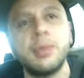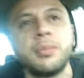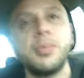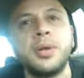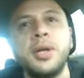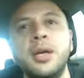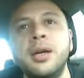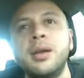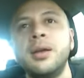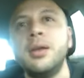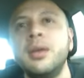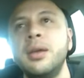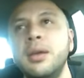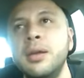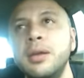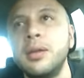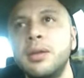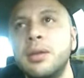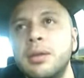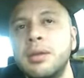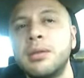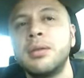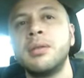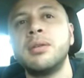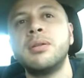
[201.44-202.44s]
not
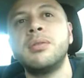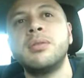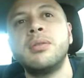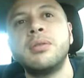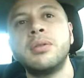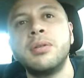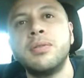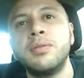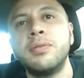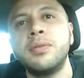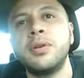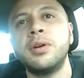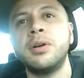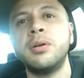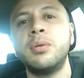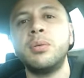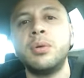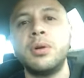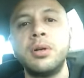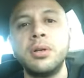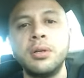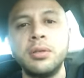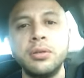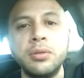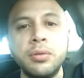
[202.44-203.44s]
hating, yo. If y'all
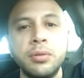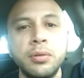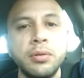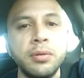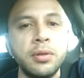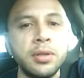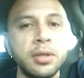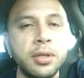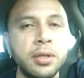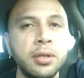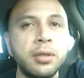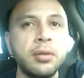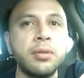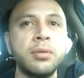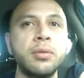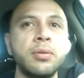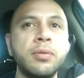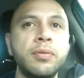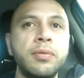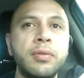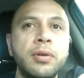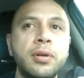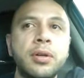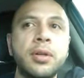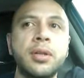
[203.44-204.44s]
wanna do your thing, do
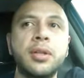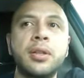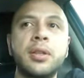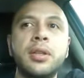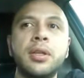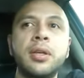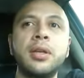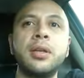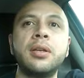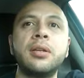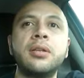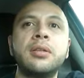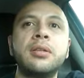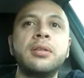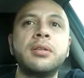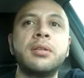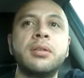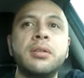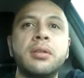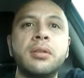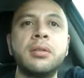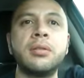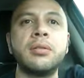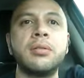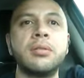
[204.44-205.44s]
your fucking thing. Just